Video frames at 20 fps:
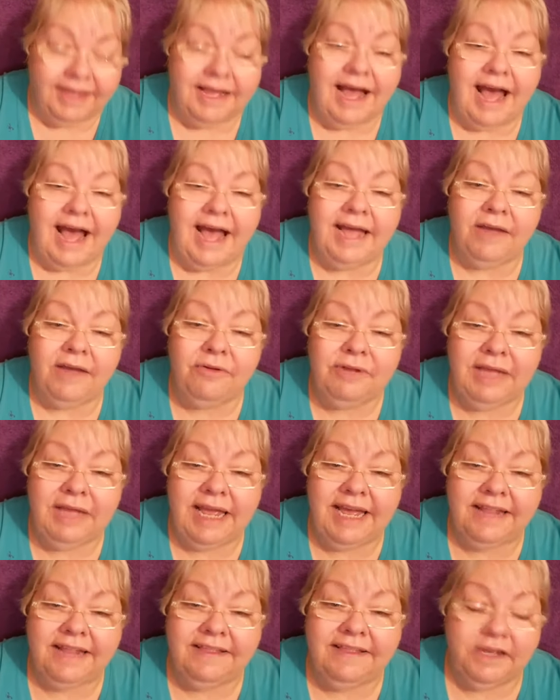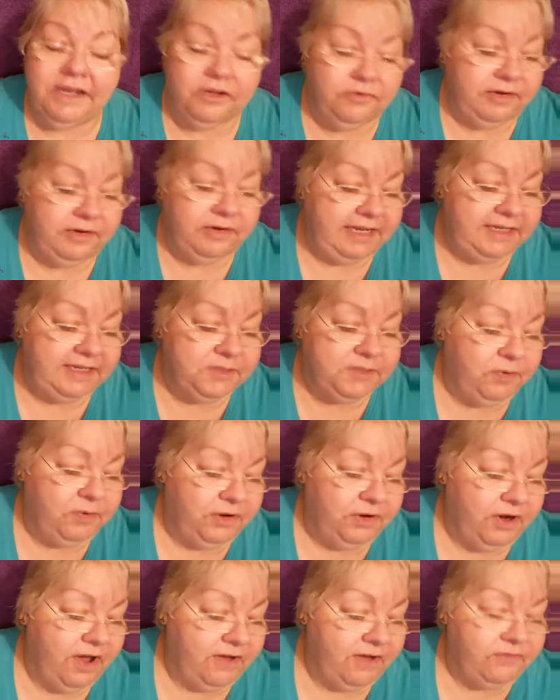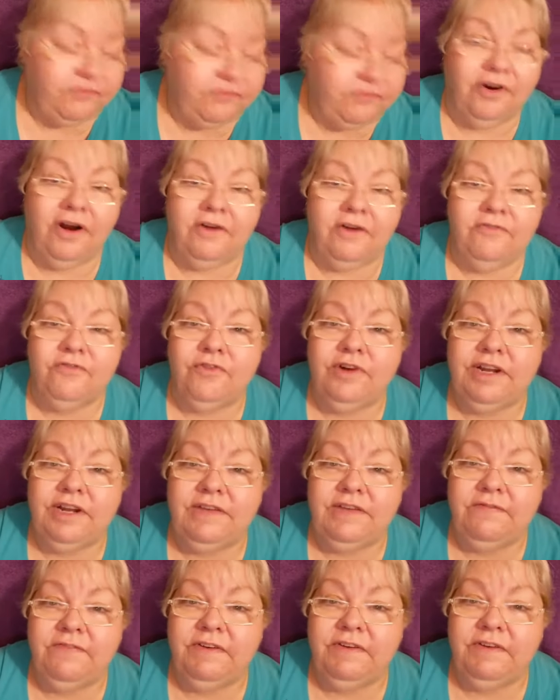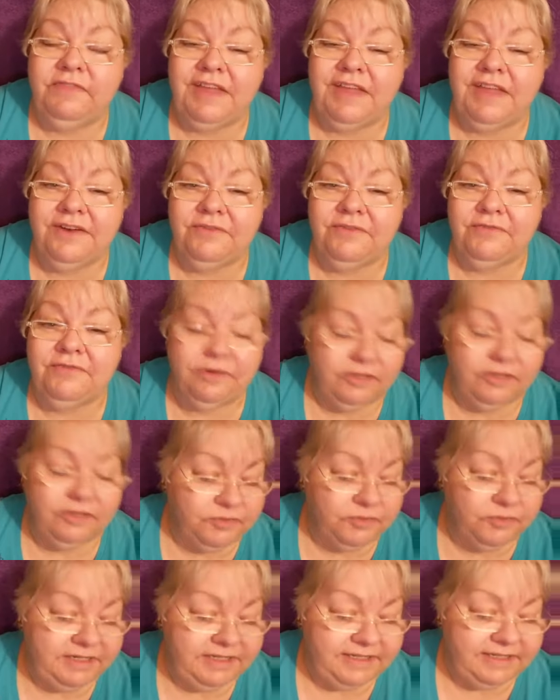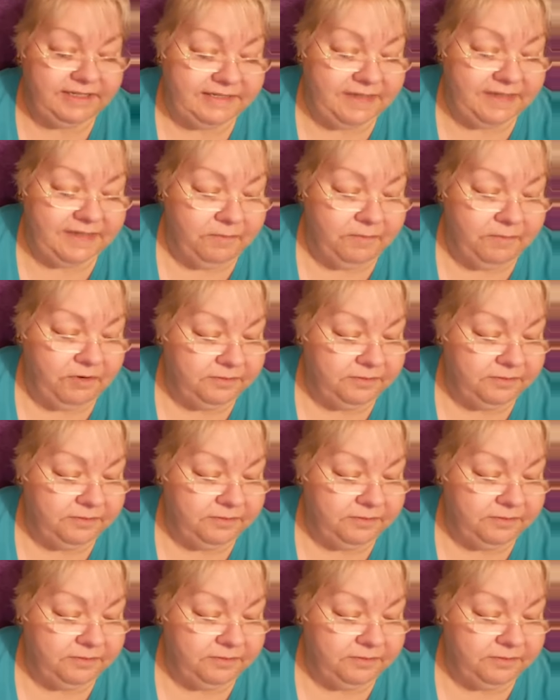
I only had the acrylics put on for our 45th anniversary this summer.